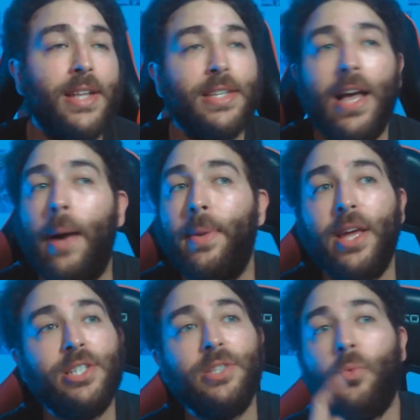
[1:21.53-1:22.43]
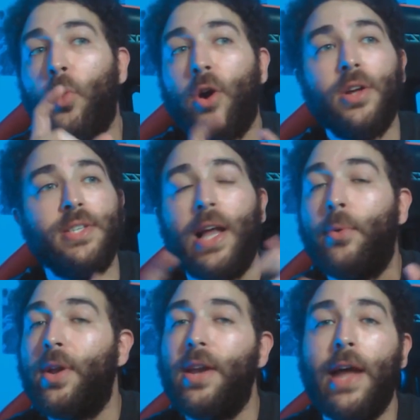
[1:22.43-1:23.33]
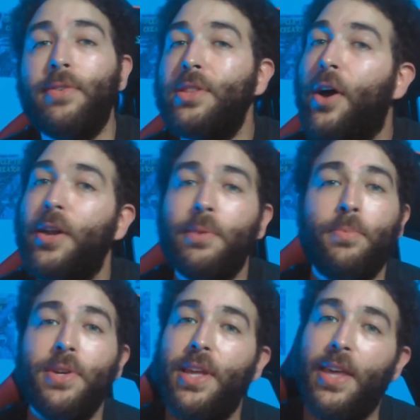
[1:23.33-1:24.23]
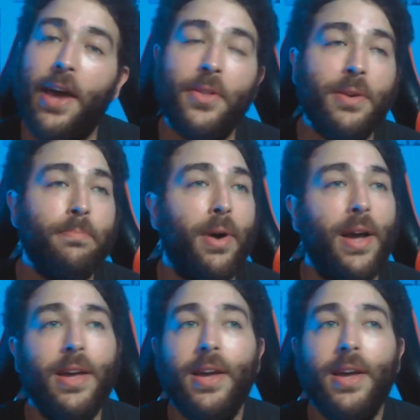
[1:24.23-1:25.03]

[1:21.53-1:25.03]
It's a combination of words that I would have never thought to put together, but